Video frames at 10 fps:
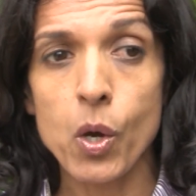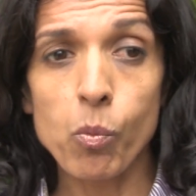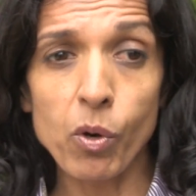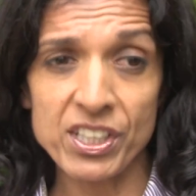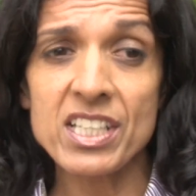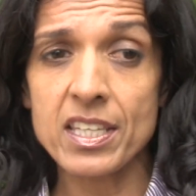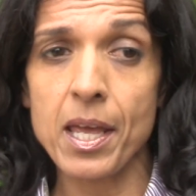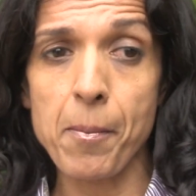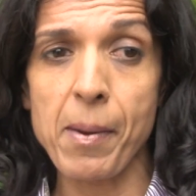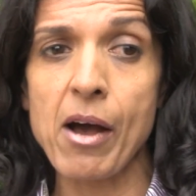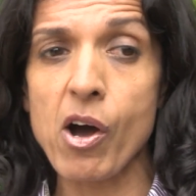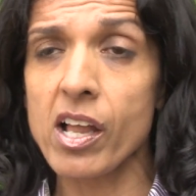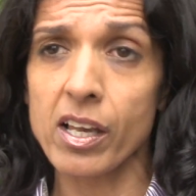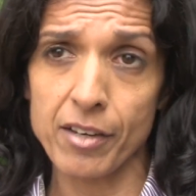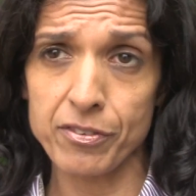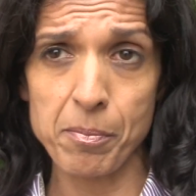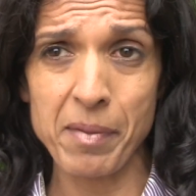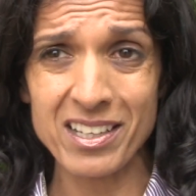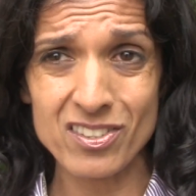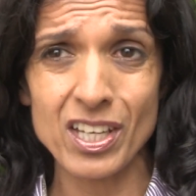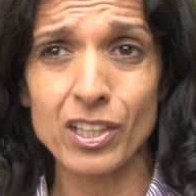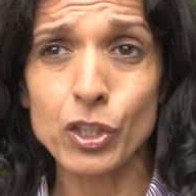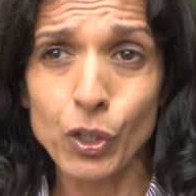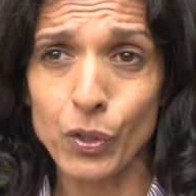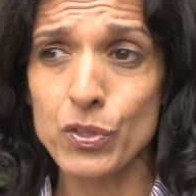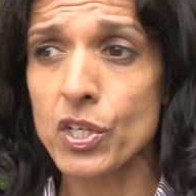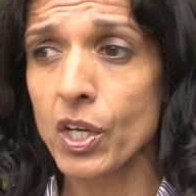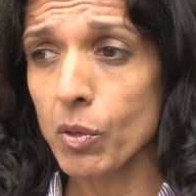What is it about our life that makes it good?